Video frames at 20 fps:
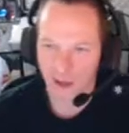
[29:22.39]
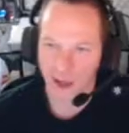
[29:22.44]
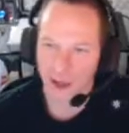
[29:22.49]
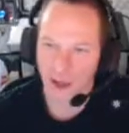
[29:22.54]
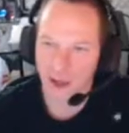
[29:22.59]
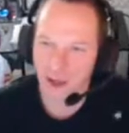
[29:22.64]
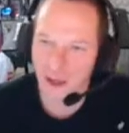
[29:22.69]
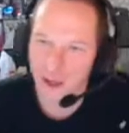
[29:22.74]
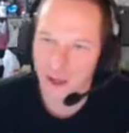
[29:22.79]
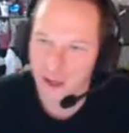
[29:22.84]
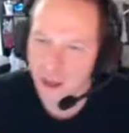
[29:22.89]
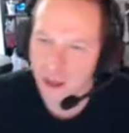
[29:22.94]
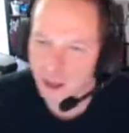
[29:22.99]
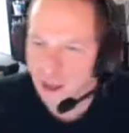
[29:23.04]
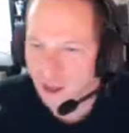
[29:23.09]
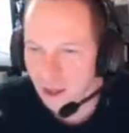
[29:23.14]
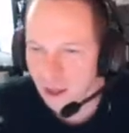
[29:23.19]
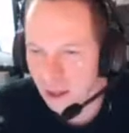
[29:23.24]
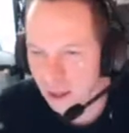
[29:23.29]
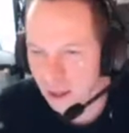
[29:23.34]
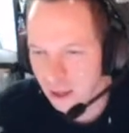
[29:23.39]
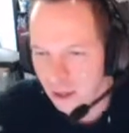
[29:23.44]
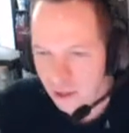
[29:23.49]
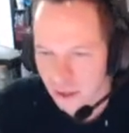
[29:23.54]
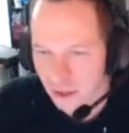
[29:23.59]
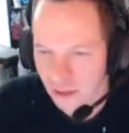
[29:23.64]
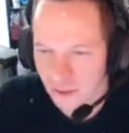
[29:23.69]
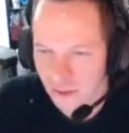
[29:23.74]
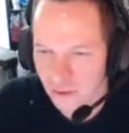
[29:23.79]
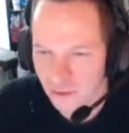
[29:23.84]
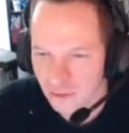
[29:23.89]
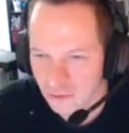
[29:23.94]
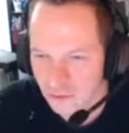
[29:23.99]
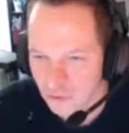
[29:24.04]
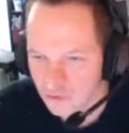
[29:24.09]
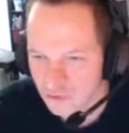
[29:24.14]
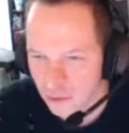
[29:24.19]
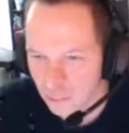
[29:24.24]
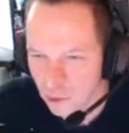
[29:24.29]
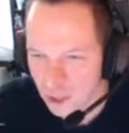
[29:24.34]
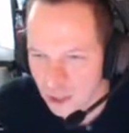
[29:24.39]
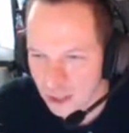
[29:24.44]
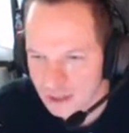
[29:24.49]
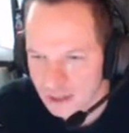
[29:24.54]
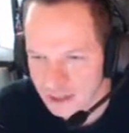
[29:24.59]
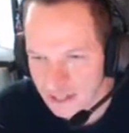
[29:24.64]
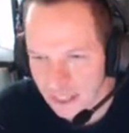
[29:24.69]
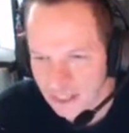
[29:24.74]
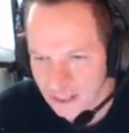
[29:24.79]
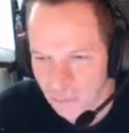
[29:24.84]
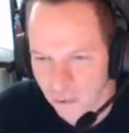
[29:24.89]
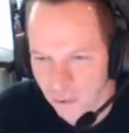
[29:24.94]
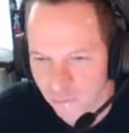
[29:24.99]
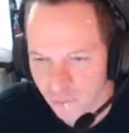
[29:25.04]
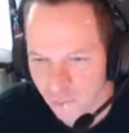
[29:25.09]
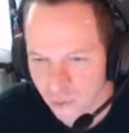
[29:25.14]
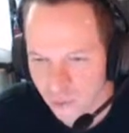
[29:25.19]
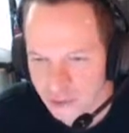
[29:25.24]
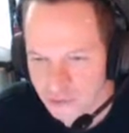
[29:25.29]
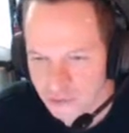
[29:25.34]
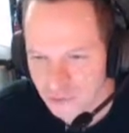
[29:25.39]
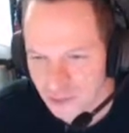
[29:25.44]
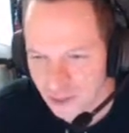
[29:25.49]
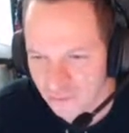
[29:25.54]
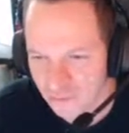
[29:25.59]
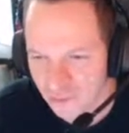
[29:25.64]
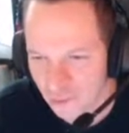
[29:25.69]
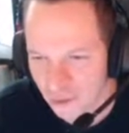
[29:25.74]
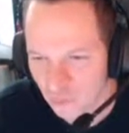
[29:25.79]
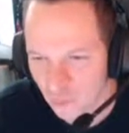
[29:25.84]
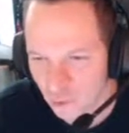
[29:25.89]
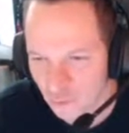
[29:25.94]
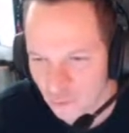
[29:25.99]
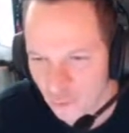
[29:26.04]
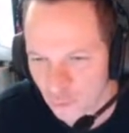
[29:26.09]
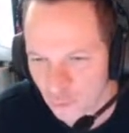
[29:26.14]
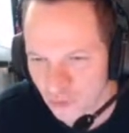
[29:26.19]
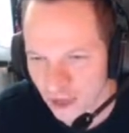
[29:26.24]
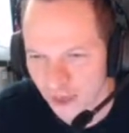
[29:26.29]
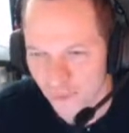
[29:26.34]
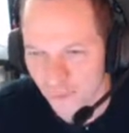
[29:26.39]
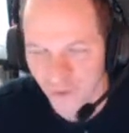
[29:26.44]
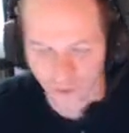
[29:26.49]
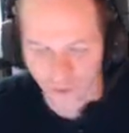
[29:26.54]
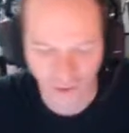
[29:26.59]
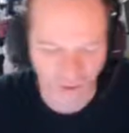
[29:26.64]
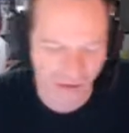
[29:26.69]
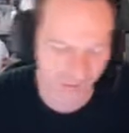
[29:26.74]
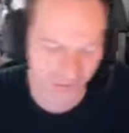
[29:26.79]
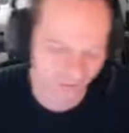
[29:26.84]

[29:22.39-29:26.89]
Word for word: Uh, Samurai Ox, that's my request for the evening, with or without a mohawk.